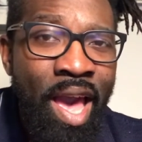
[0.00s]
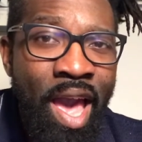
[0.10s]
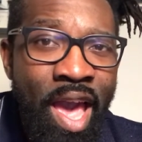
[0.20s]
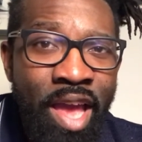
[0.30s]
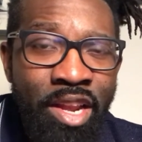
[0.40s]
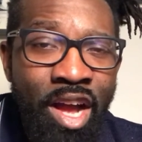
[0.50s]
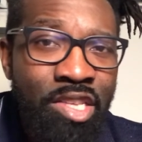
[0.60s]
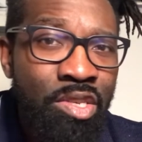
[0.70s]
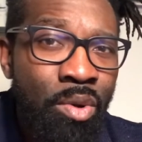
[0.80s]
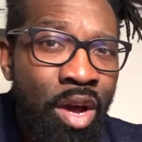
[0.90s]
and
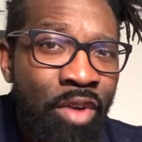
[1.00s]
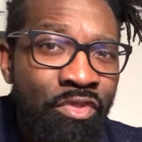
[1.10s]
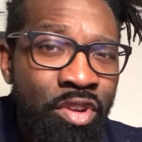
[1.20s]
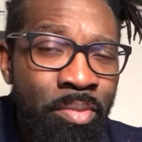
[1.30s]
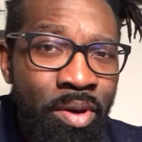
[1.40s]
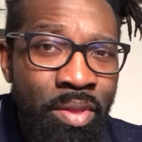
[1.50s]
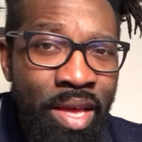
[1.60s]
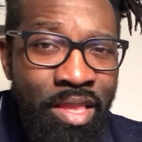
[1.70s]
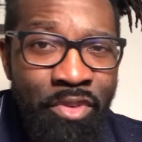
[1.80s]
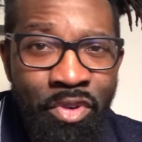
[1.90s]
got so comfortable
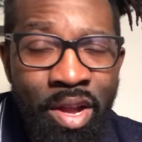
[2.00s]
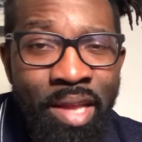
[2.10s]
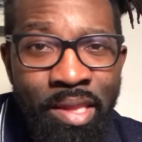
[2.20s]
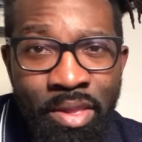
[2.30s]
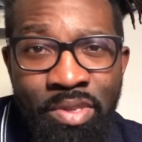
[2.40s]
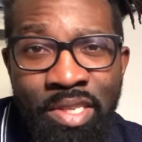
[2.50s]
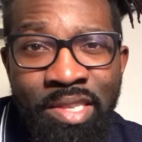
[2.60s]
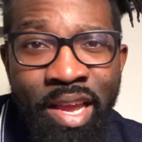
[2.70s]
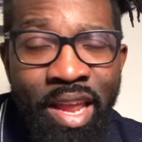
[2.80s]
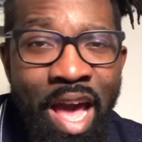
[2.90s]
that they forgot that there's a
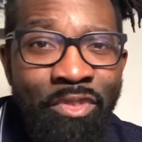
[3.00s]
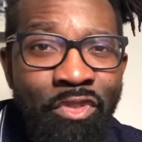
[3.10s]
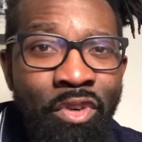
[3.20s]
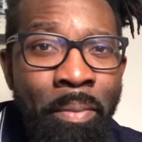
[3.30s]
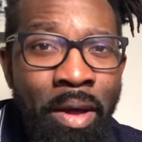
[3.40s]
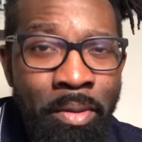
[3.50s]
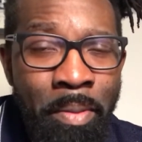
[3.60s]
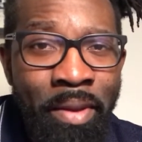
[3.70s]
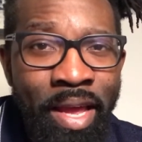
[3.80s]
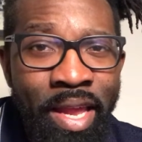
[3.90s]
second half of football to be
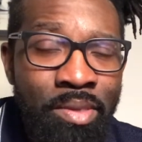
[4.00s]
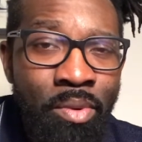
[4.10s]
played.